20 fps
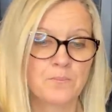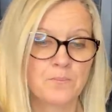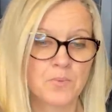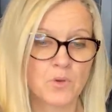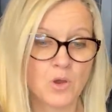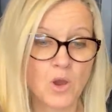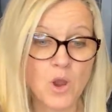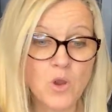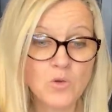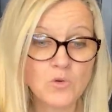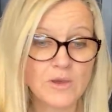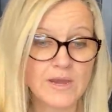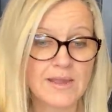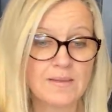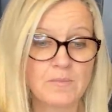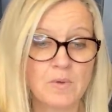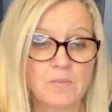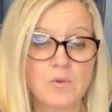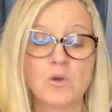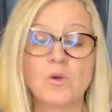
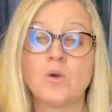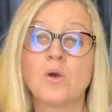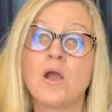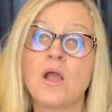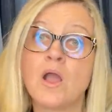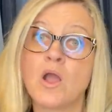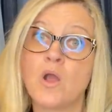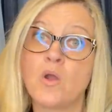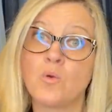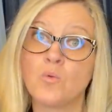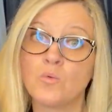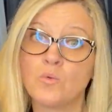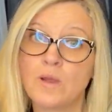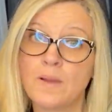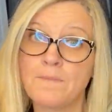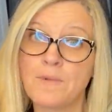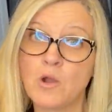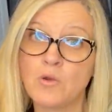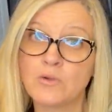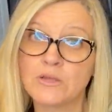programmable remote